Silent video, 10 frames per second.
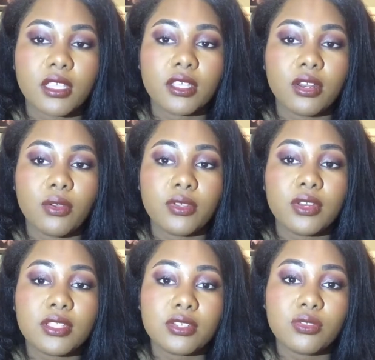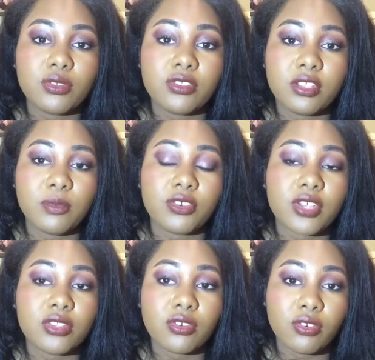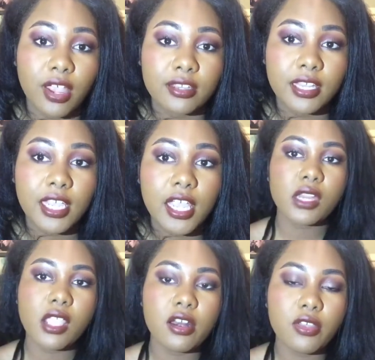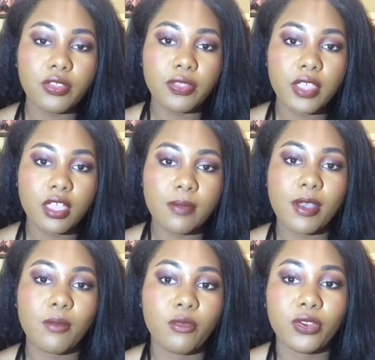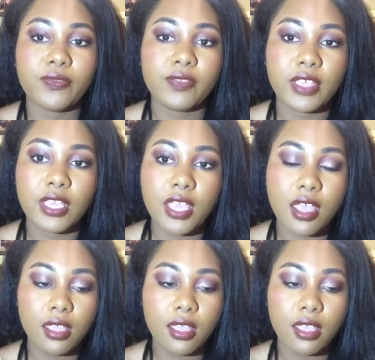You know, you need to do those deeper shades correctly. Another thing about Morphe